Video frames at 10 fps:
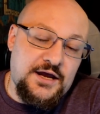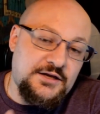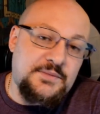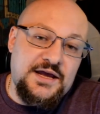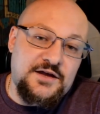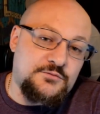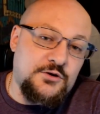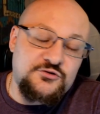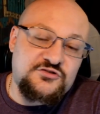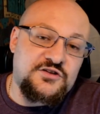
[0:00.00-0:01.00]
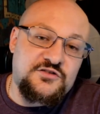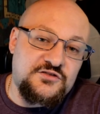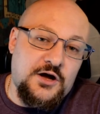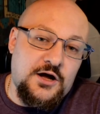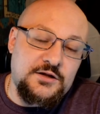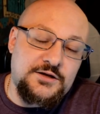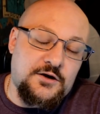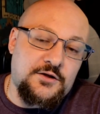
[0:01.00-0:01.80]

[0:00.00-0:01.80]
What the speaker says: and you may as well just install it,